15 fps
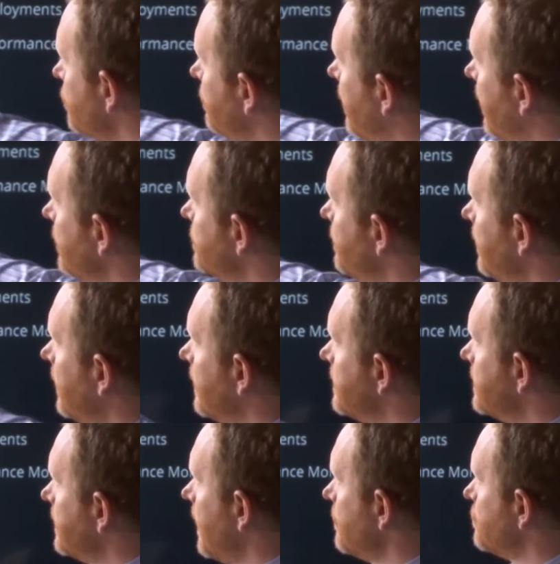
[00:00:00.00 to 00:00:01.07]
management and
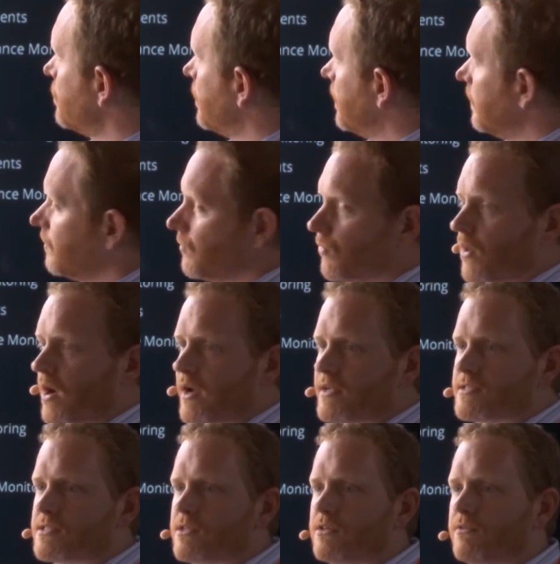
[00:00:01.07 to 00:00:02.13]
scheduling
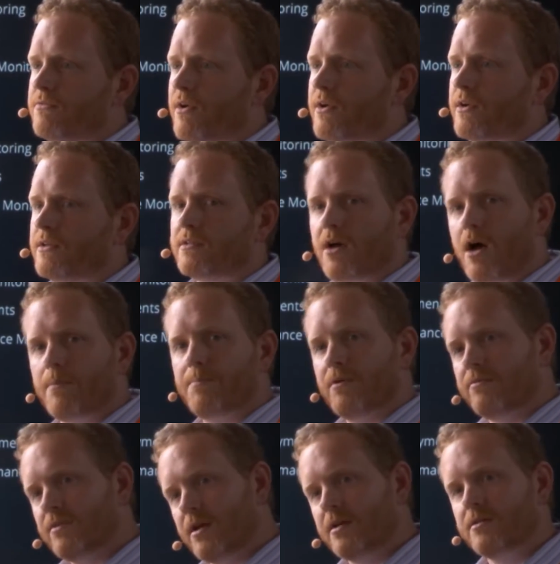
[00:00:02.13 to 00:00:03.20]
rise to the very top
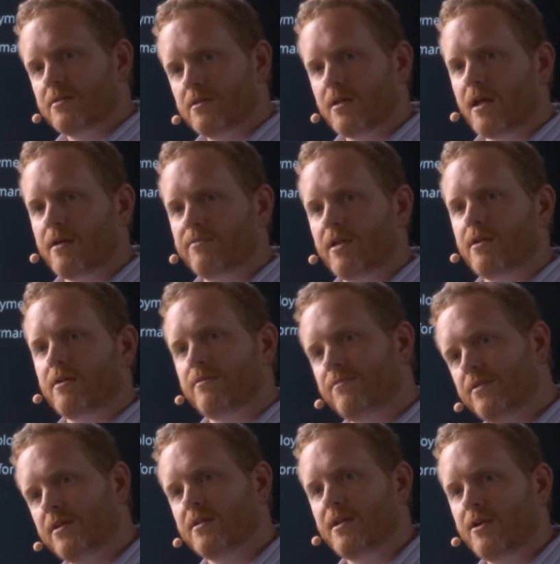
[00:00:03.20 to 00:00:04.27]
of hey, if
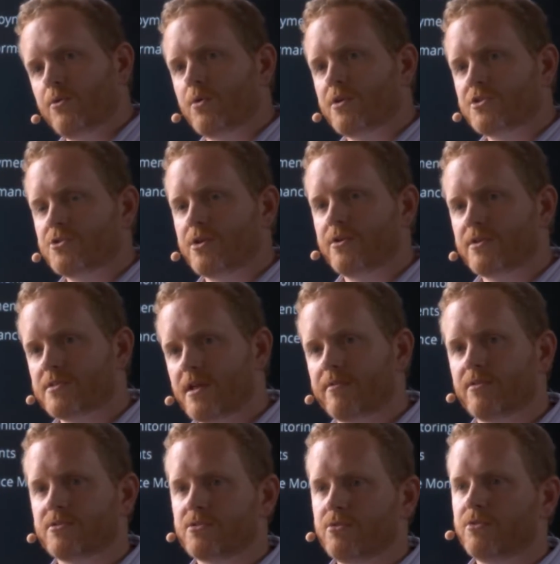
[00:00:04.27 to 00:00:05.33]
the container orchestrator doesn't have
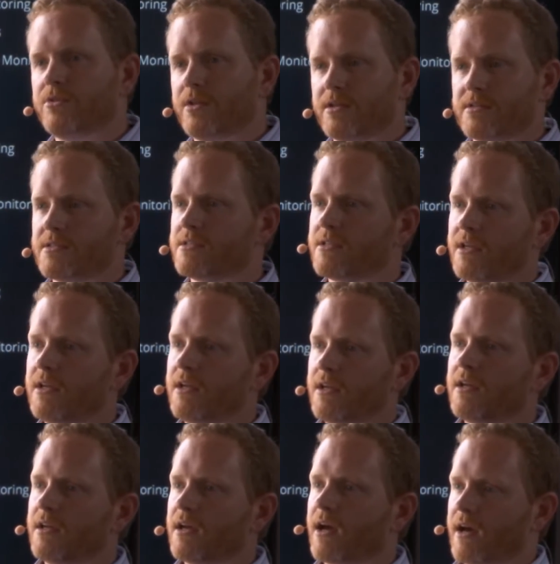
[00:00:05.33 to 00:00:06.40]
those two things,
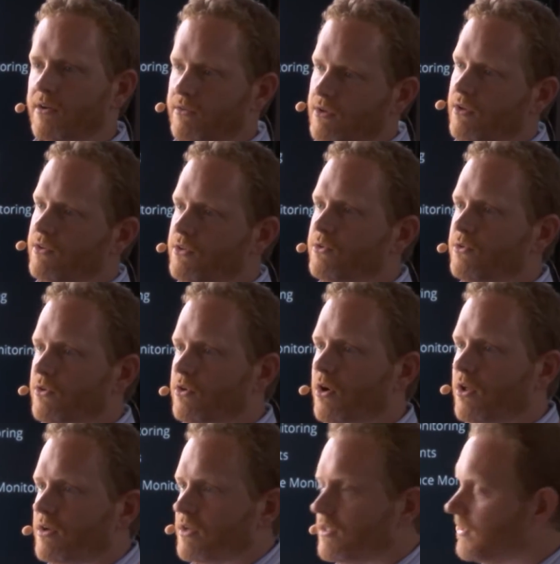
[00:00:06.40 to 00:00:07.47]
I don't know that you can
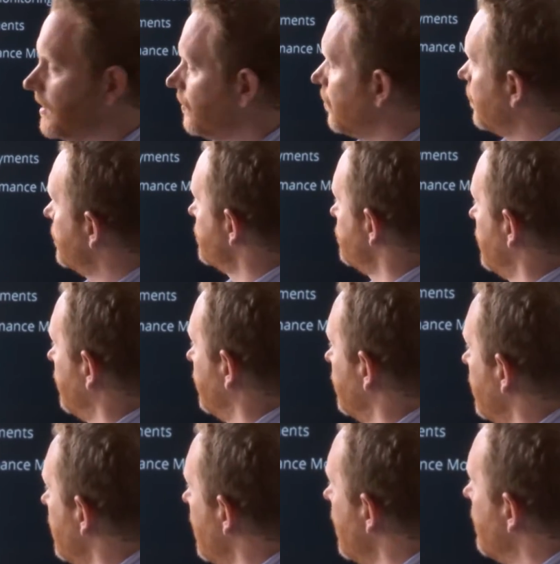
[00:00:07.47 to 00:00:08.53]
call it a container orchestrator.
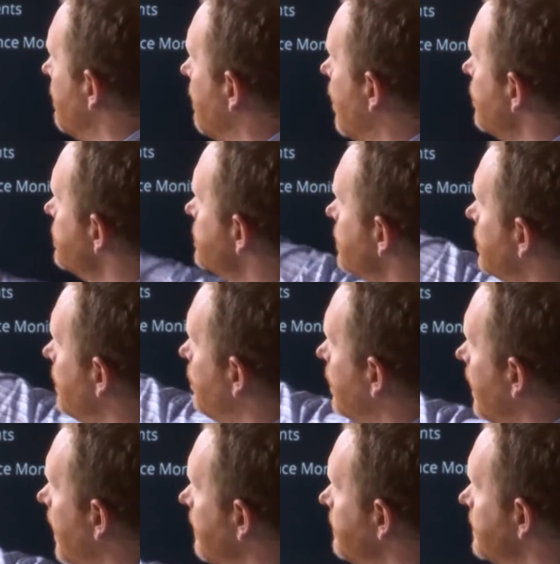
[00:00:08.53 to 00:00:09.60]
Most of them will
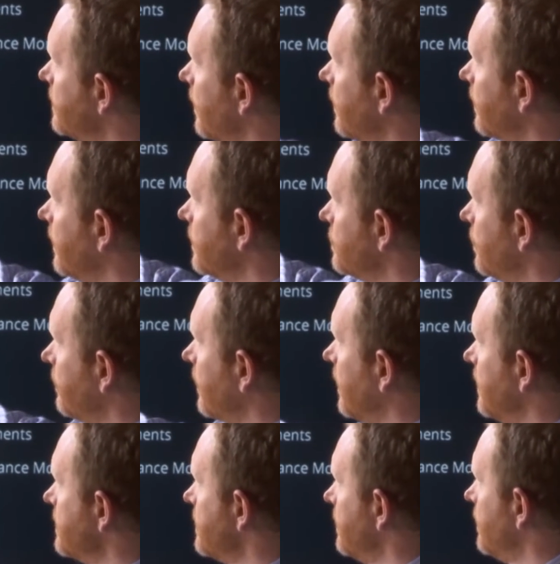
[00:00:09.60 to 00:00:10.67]
have these other things we've got
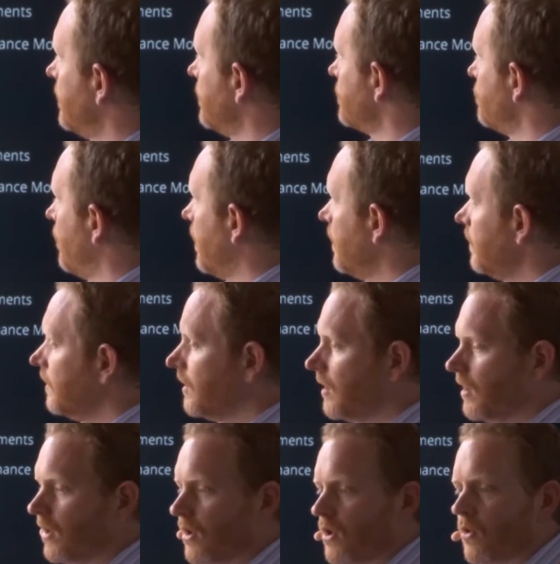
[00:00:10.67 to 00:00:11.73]
listed here as well,
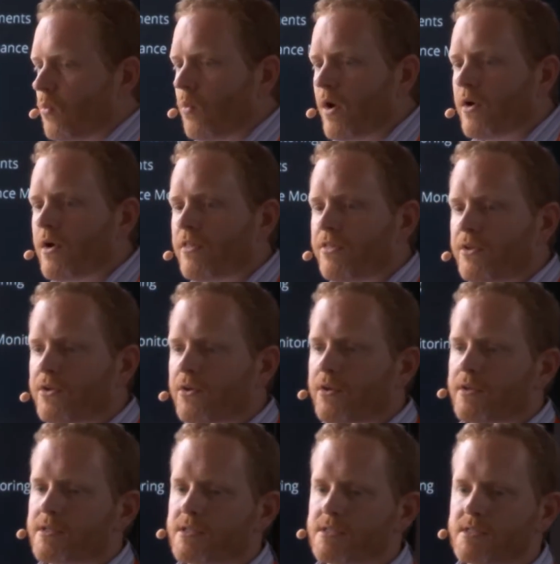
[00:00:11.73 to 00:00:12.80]
where I think you're
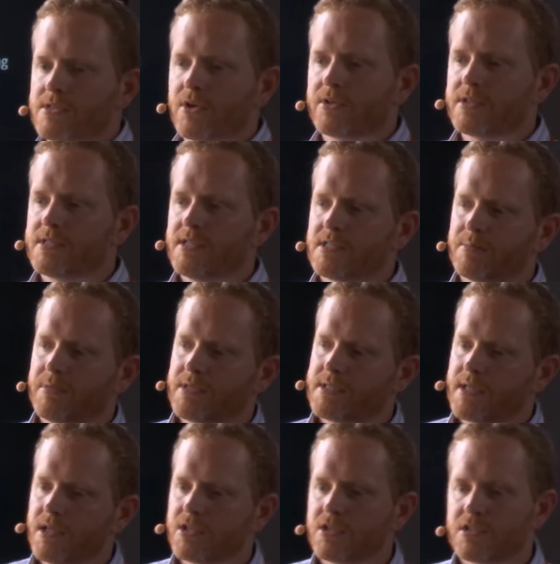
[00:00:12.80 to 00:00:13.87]
going to start to see some
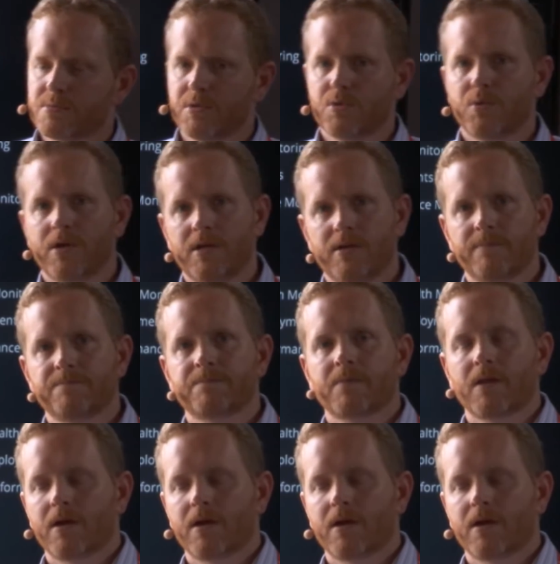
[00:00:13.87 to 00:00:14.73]
distinctions between